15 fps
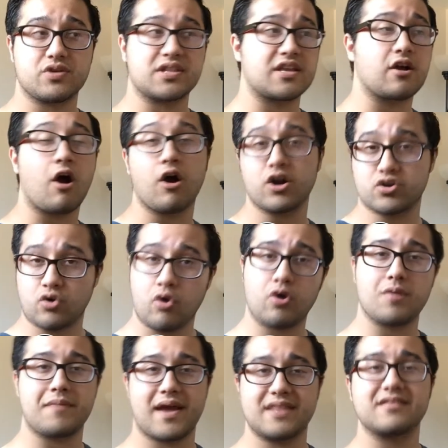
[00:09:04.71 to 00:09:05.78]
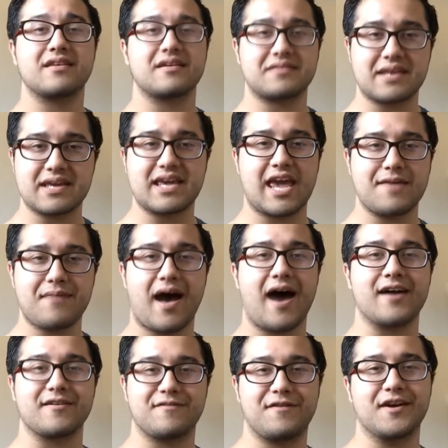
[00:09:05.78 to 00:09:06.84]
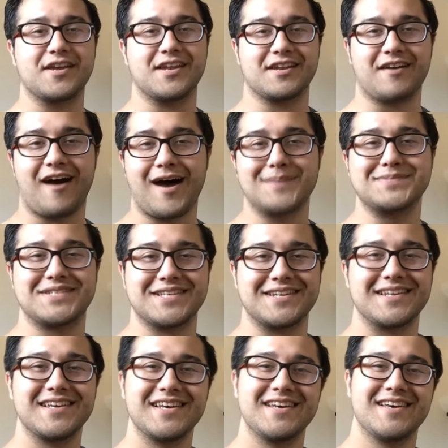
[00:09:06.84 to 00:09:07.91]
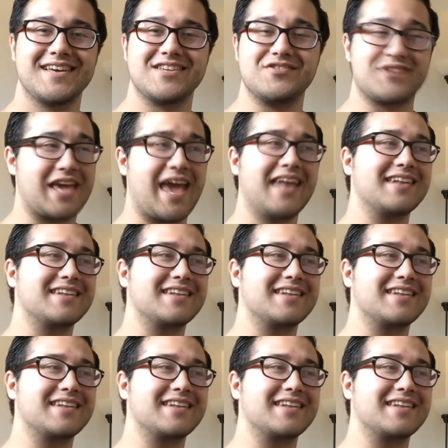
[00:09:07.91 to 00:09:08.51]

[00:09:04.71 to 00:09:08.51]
streak. They're hardcore, man. They came out of fucking Compton. You